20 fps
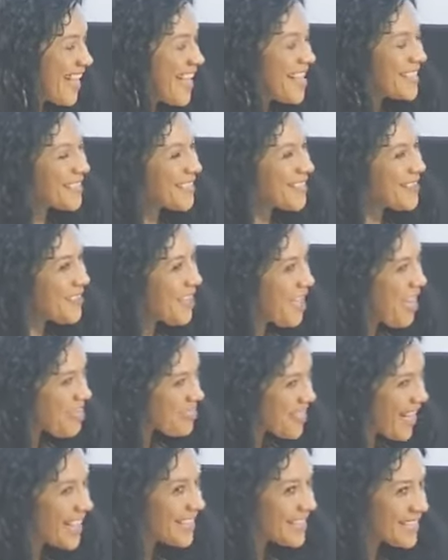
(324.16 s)
So
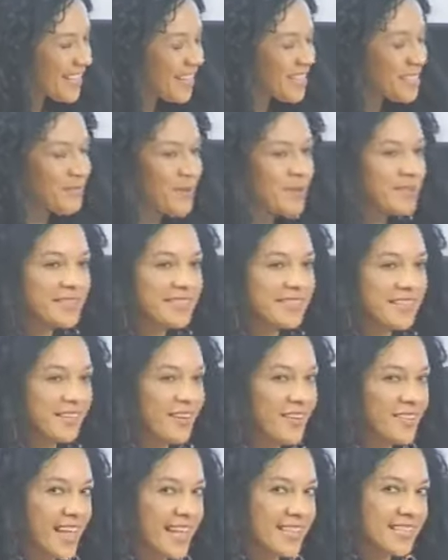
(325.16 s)
that's, I suppose, you
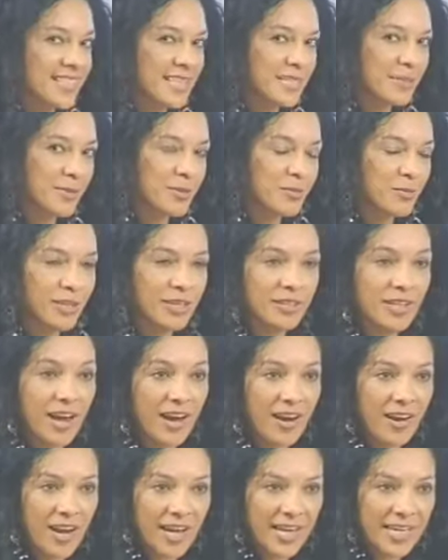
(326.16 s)
know, that's, I suppose, one of the
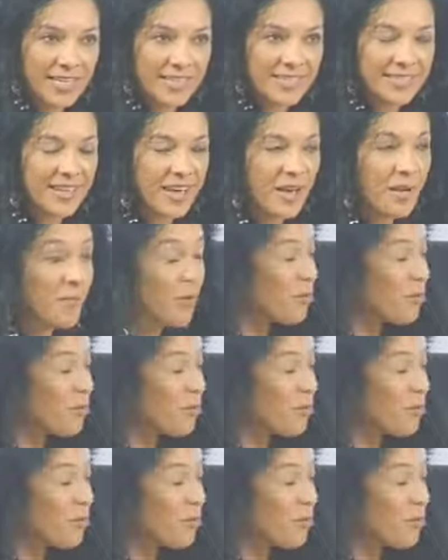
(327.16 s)
highs.